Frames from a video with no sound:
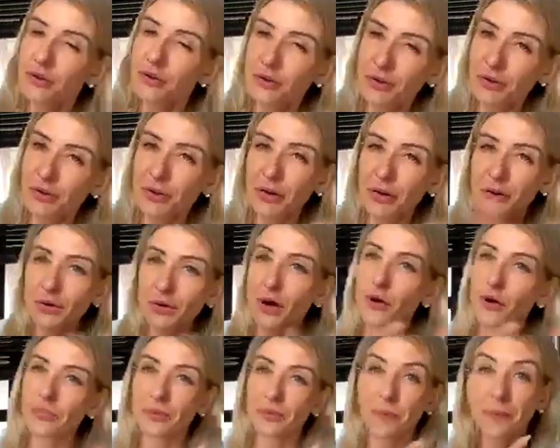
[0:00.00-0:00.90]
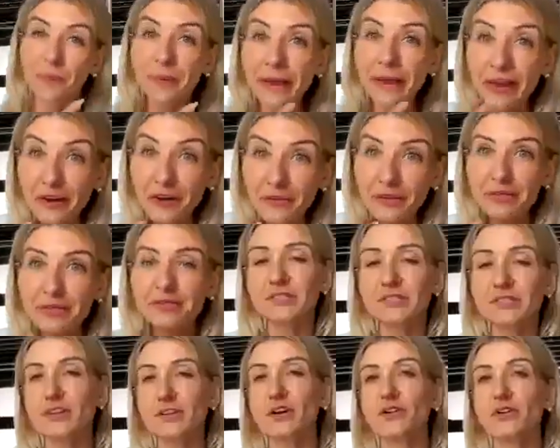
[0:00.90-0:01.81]
the
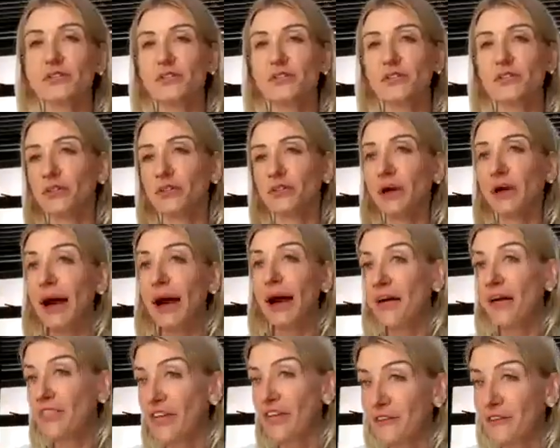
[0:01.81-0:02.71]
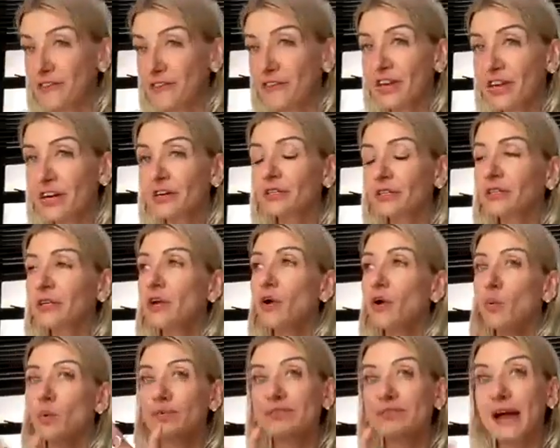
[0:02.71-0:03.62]
parents, on how they feel,
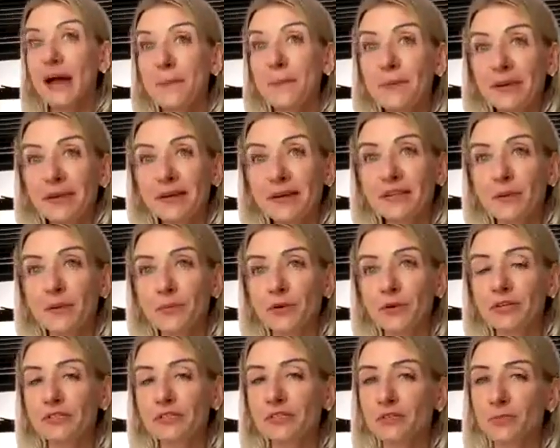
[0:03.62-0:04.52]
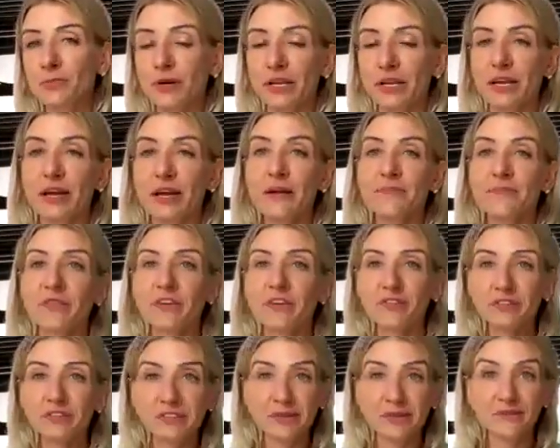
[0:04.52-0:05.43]
what's happening in the person's body.
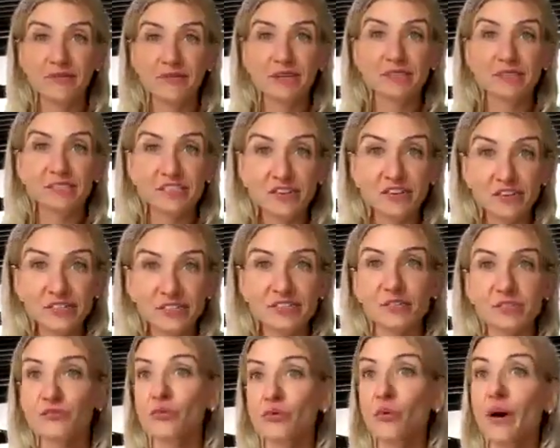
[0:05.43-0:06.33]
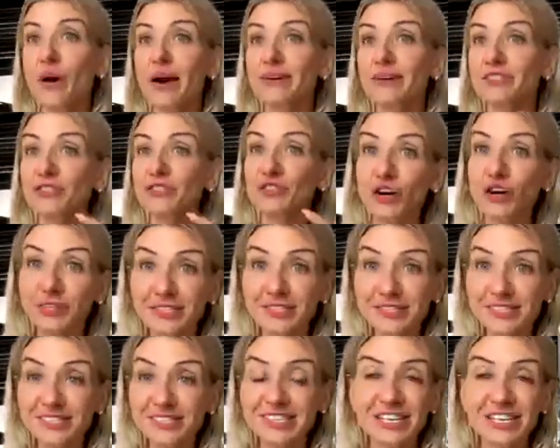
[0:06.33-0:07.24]
If it's something serious that requires
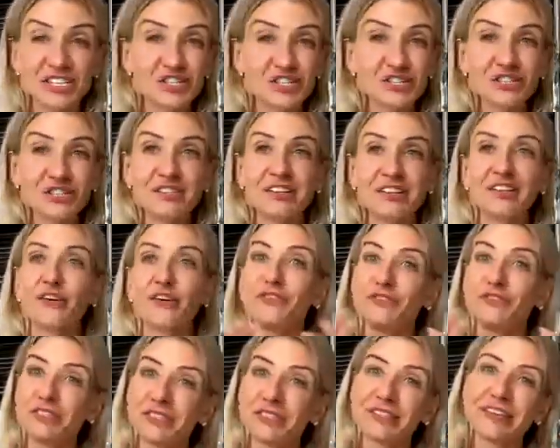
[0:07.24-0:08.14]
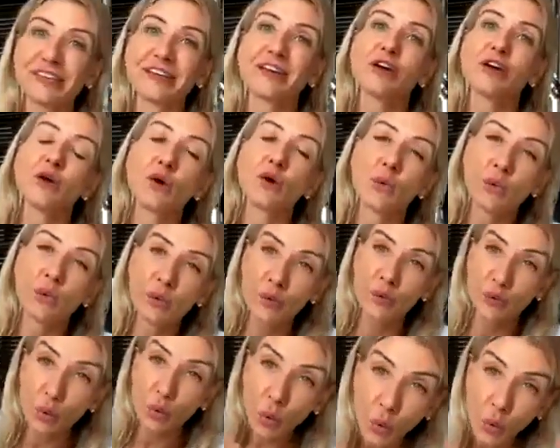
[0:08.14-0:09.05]
doctor's attention, then obviously we
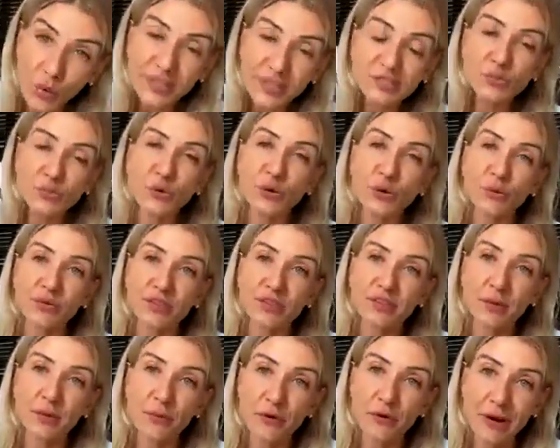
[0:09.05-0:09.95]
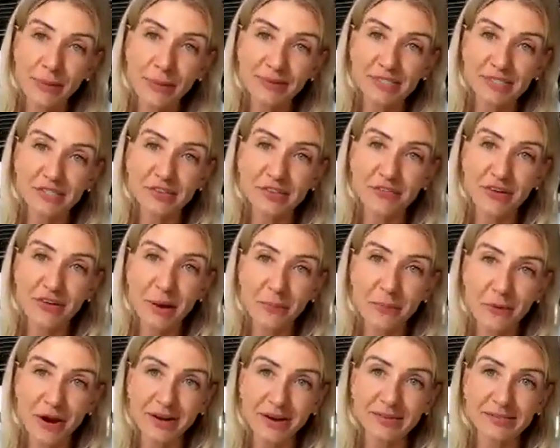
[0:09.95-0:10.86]
would always work within the parameters of our
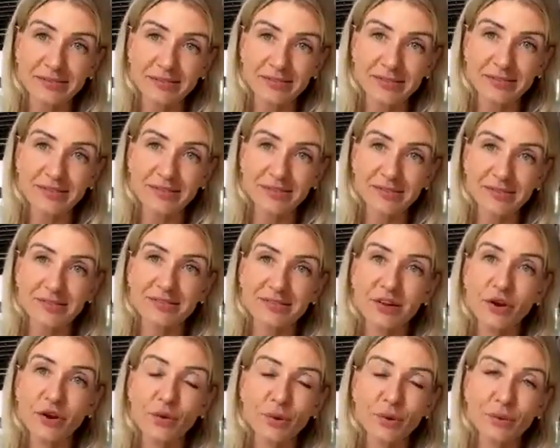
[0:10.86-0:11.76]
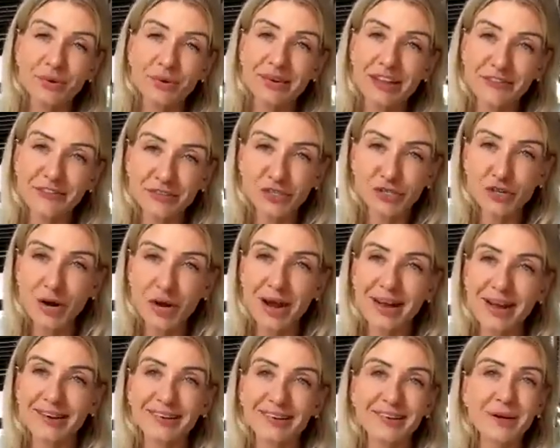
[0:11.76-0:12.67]
practice. We would never
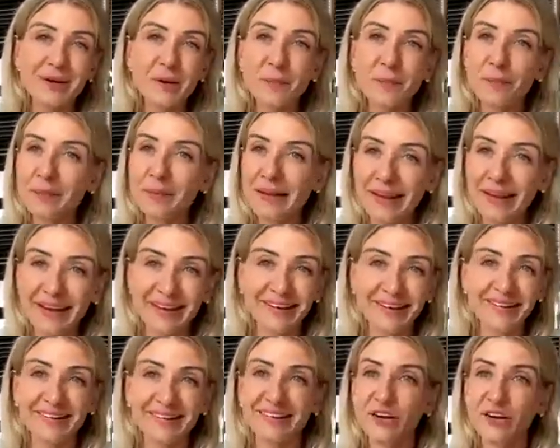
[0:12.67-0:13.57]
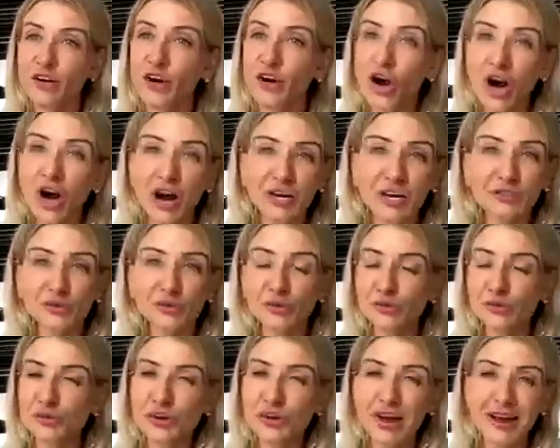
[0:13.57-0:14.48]
try and play God
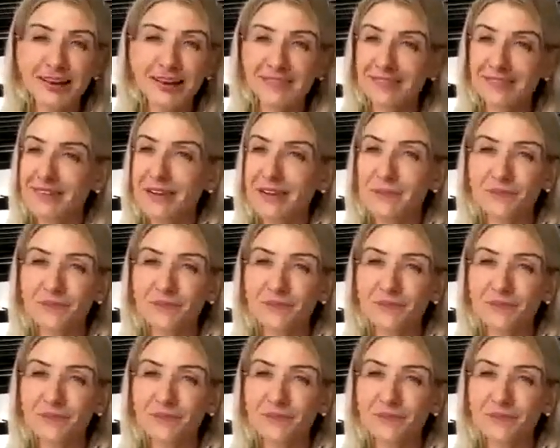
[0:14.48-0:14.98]
or try and